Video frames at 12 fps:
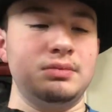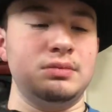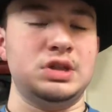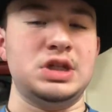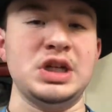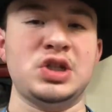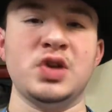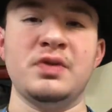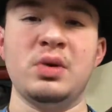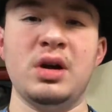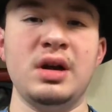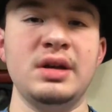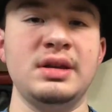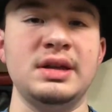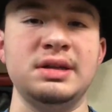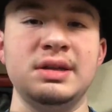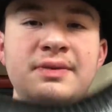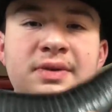Just overall, this
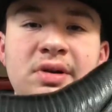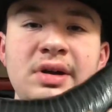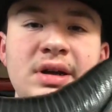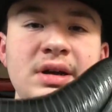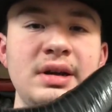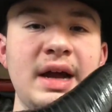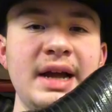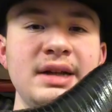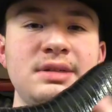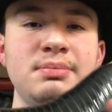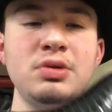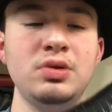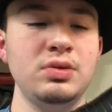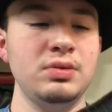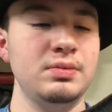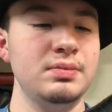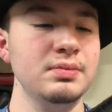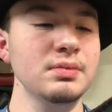is a very nice boot.
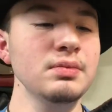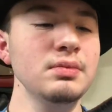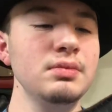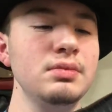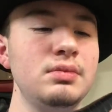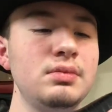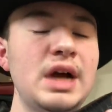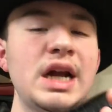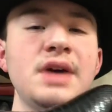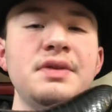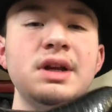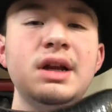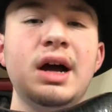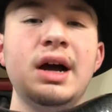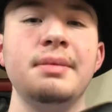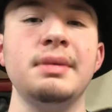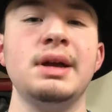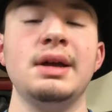I love it a
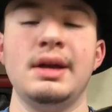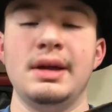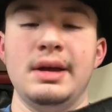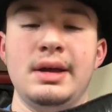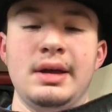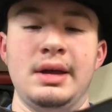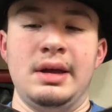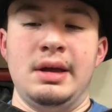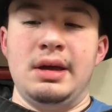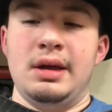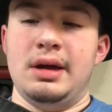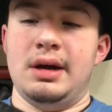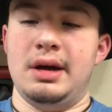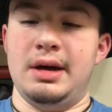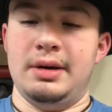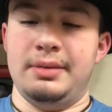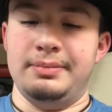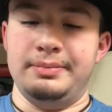lot.
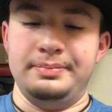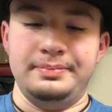I